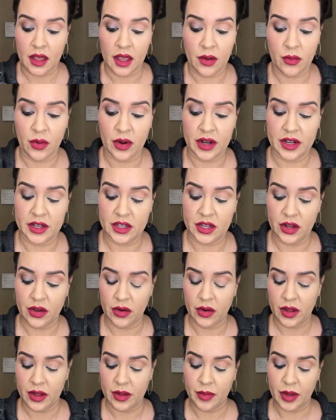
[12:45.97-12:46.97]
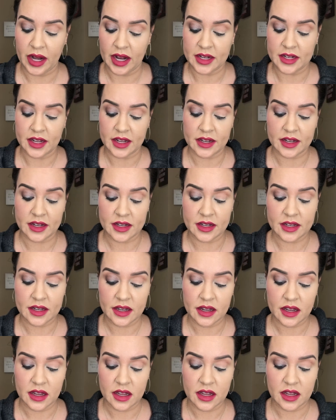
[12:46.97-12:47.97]
I wanted to, but I didn't.
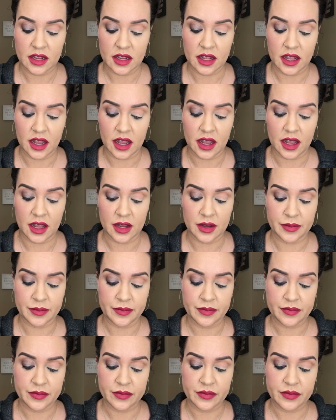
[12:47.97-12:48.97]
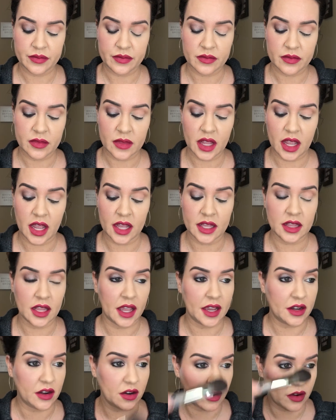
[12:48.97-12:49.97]

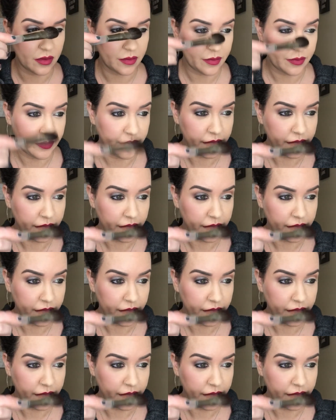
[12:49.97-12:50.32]
Highlighter.